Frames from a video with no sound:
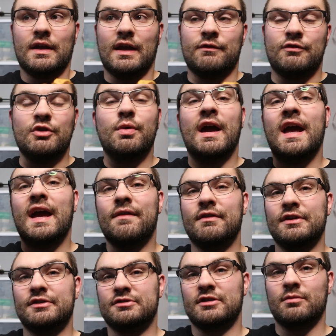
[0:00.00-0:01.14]
If you have
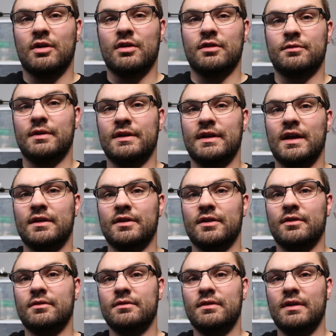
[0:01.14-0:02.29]
an extreme Harlequin
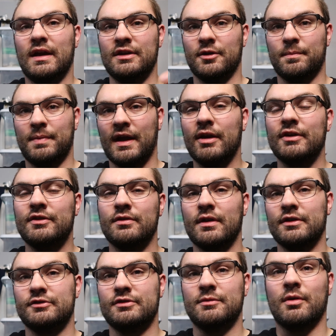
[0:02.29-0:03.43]
gecko and you're pairing to
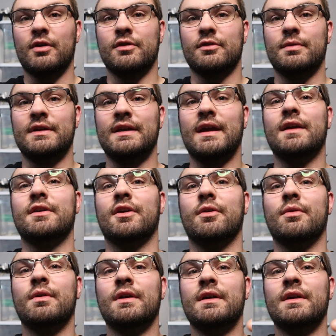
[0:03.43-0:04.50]
another extreme Harlequin gecko,